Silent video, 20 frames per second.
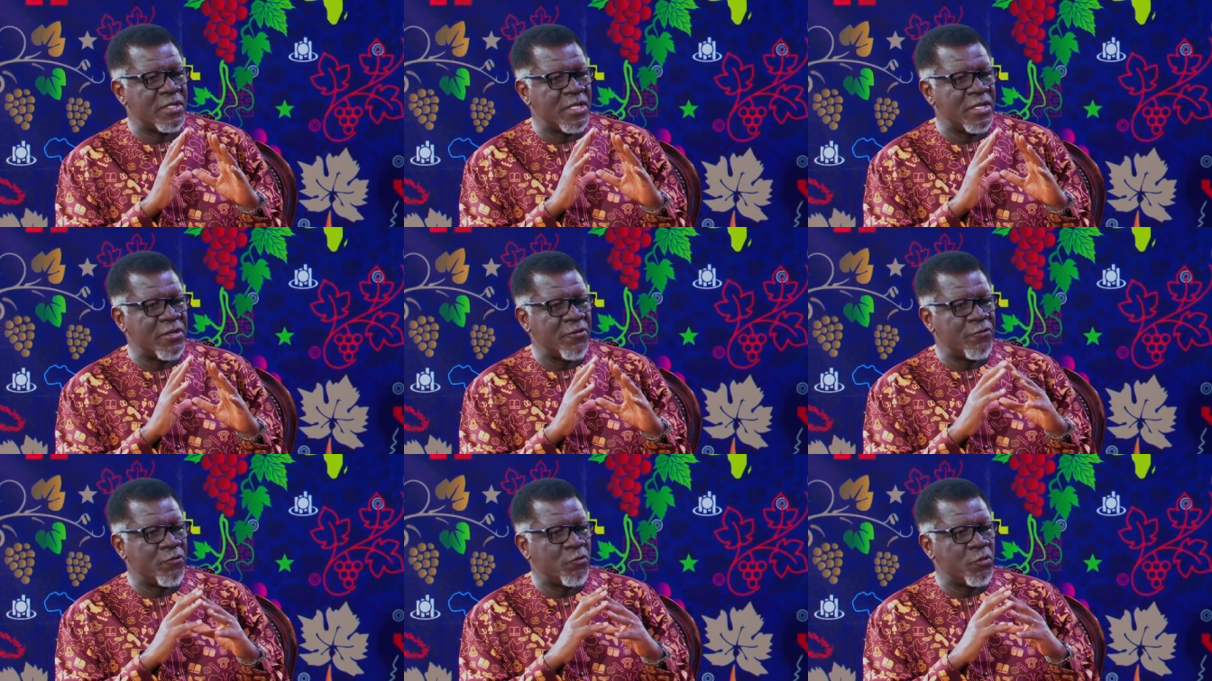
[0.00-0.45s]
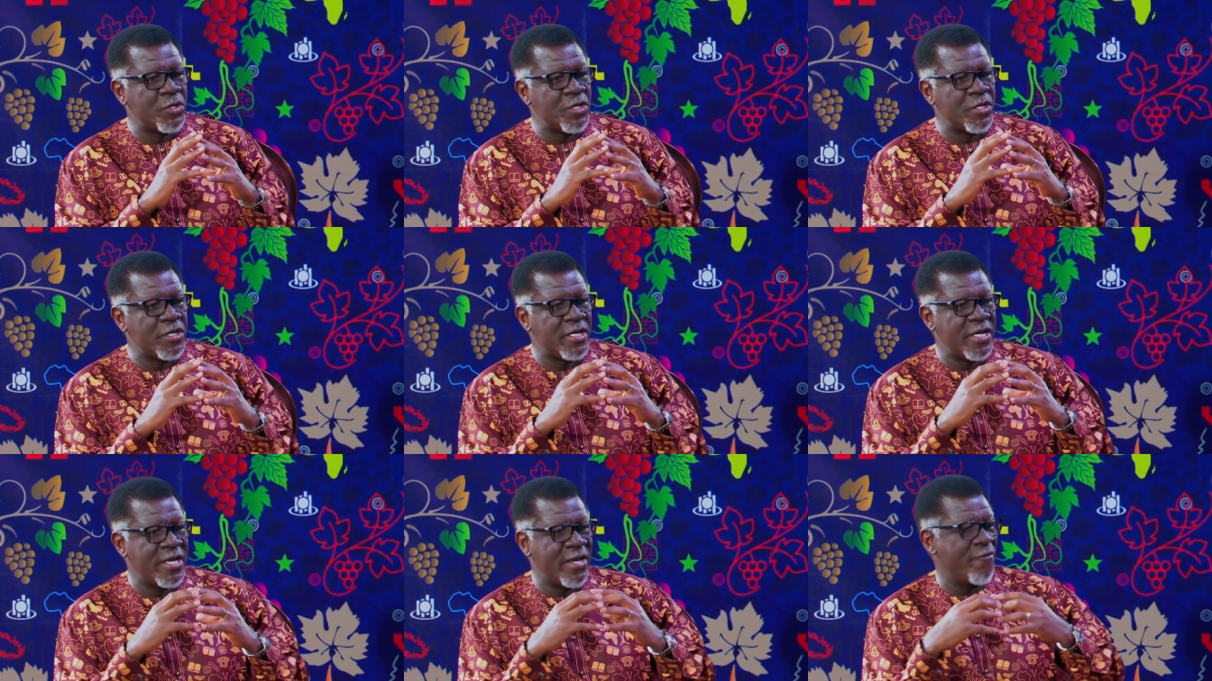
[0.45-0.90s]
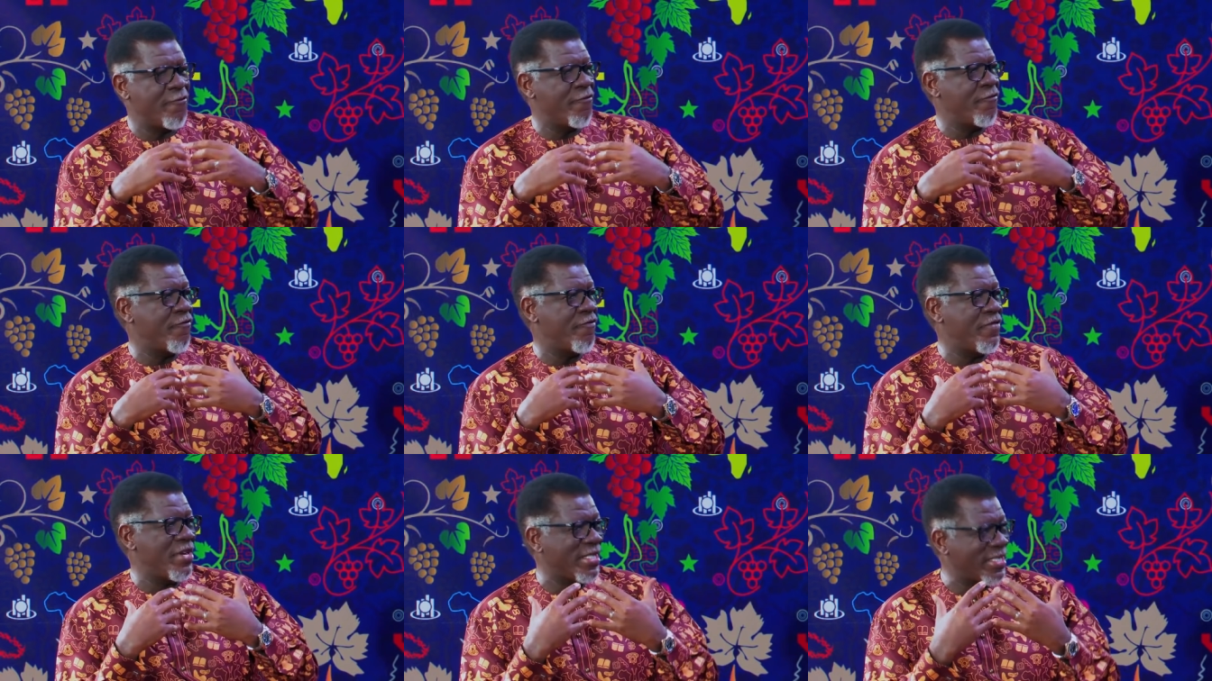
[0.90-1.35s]
if we
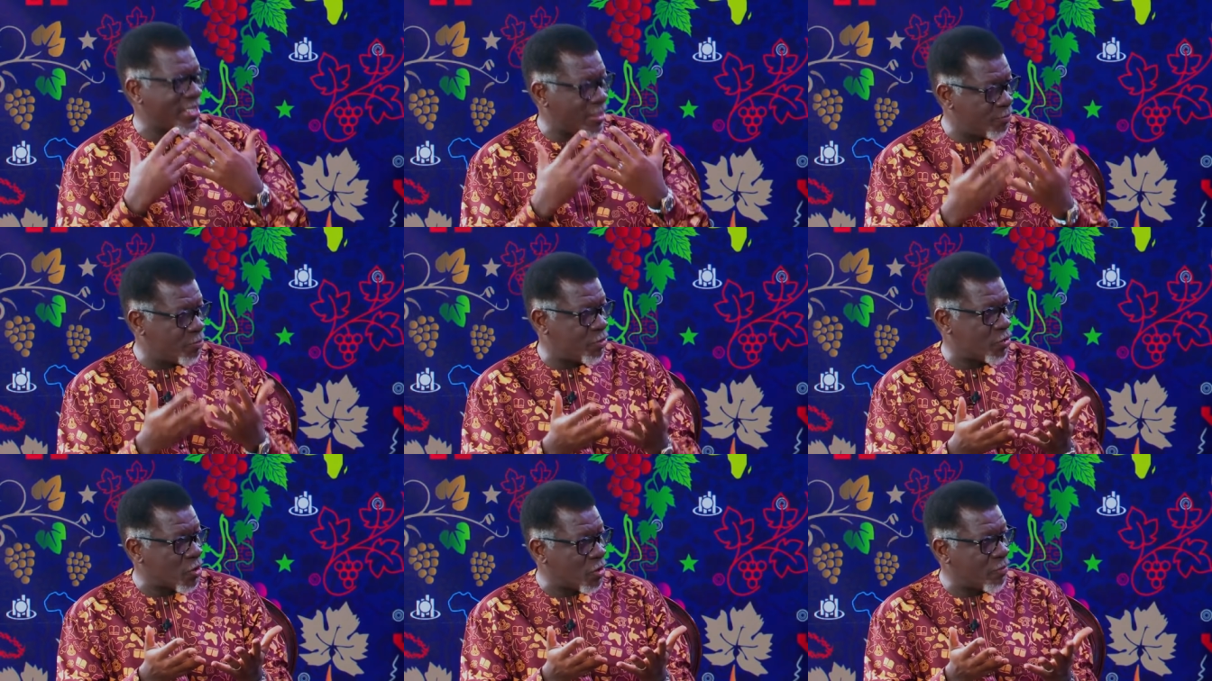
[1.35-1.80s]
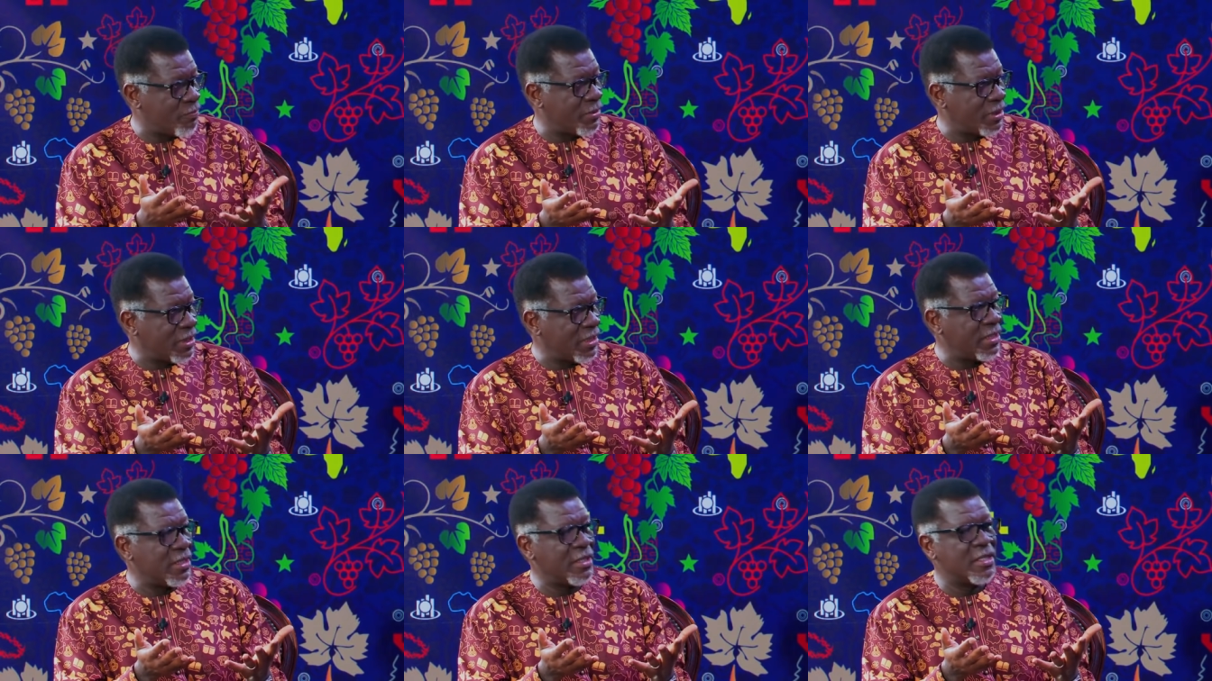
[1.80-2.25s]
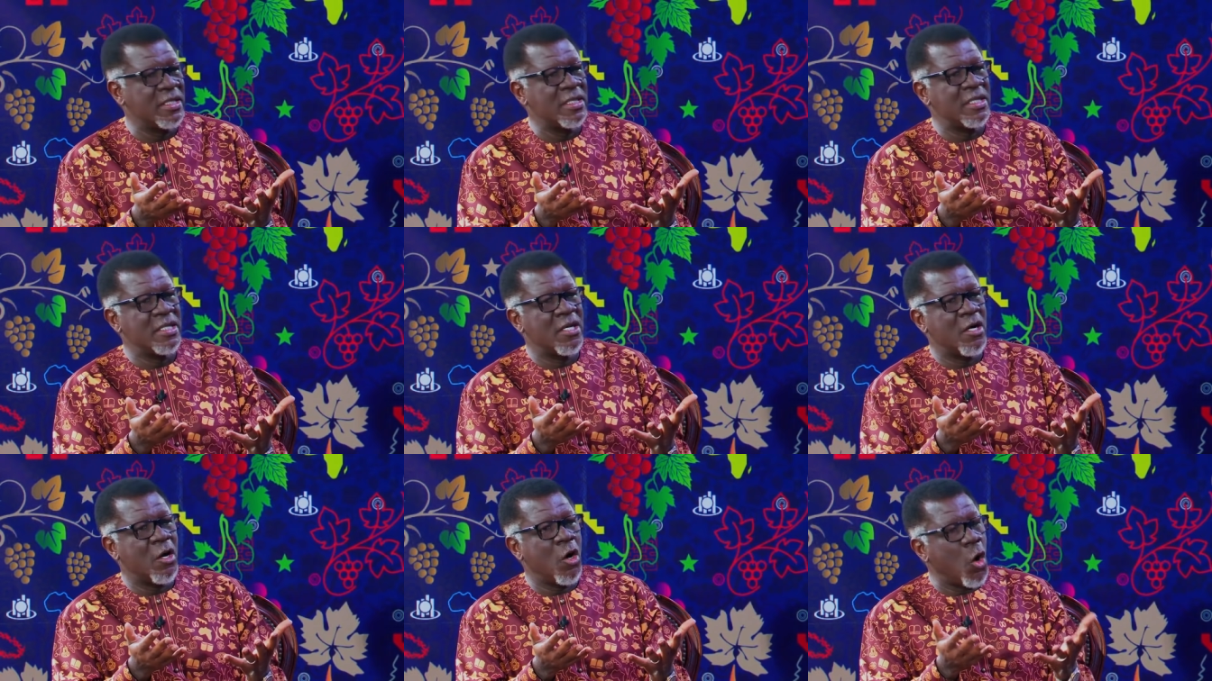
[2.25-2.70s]
invest properly,
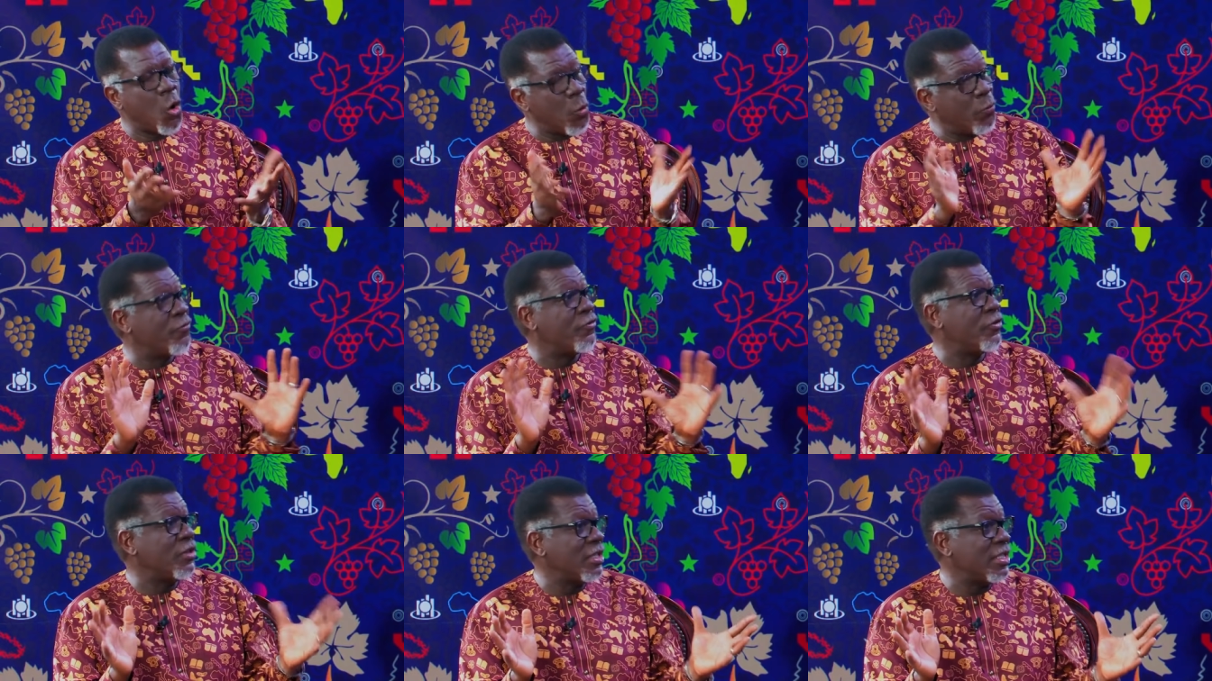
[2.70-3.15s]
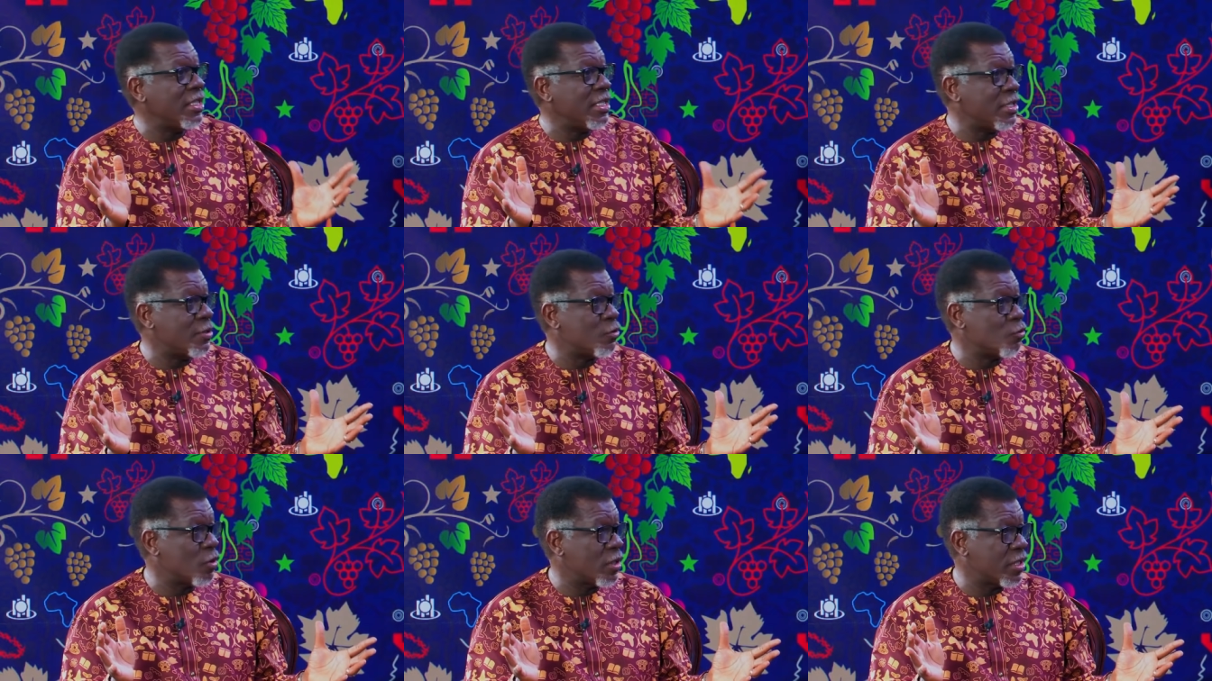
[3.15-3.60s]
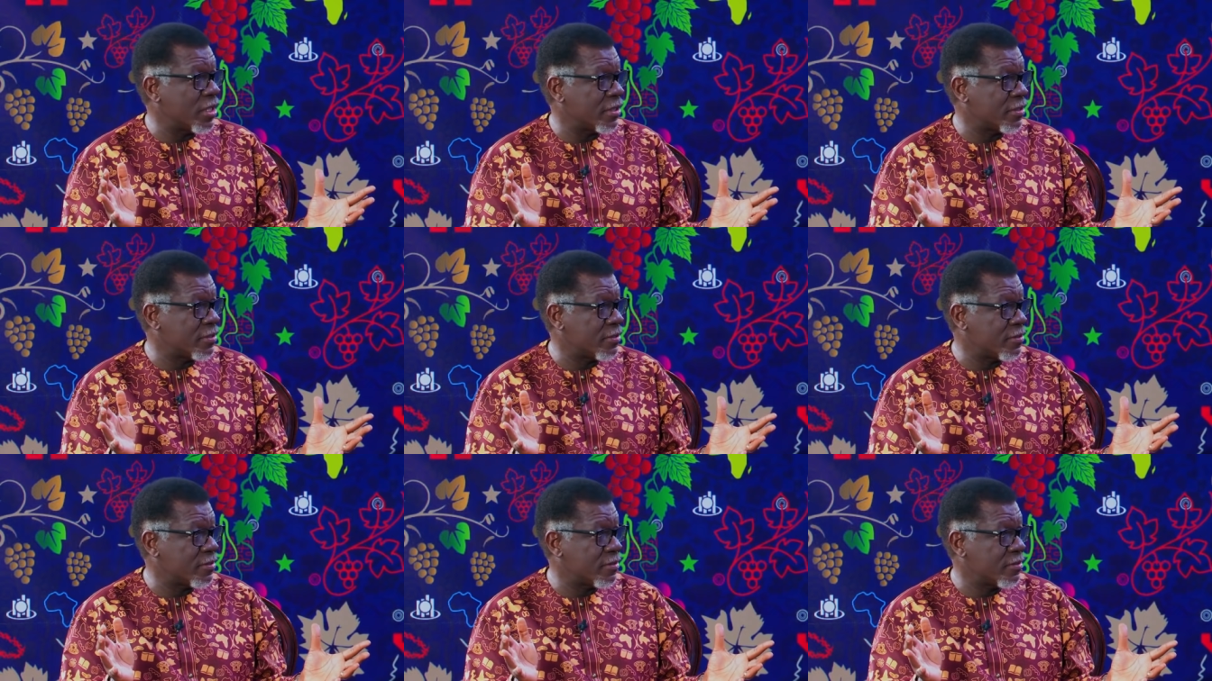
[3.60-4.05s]
hopefully it
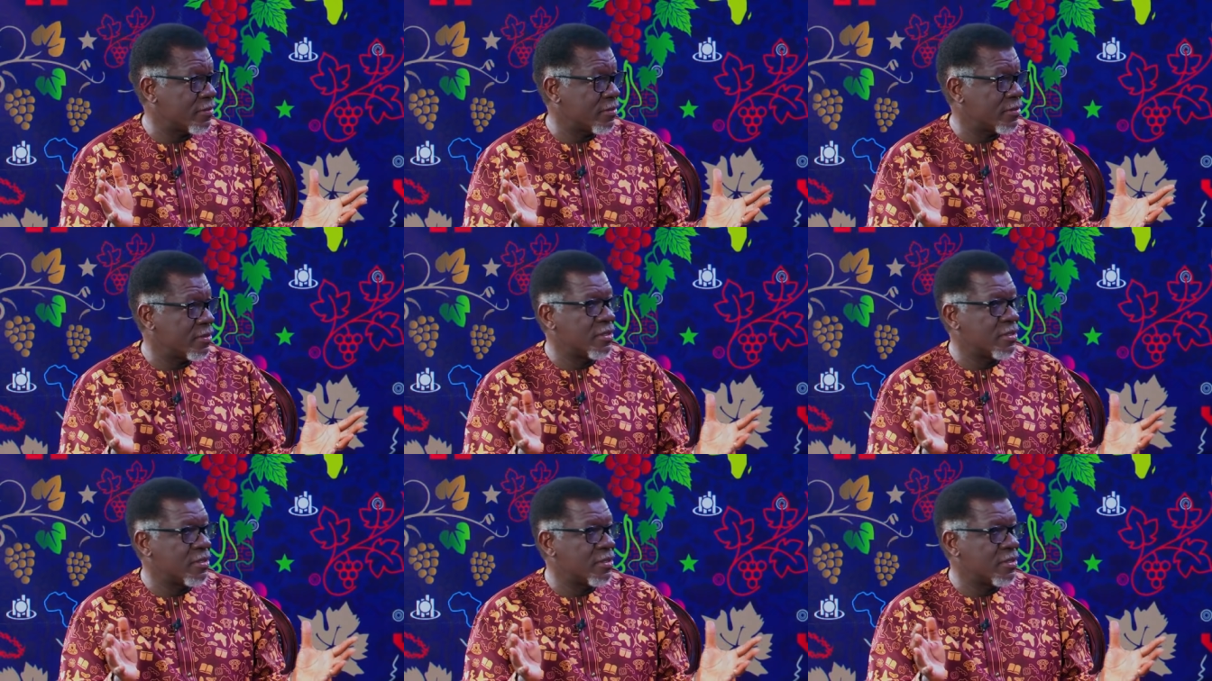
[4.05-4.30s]
works.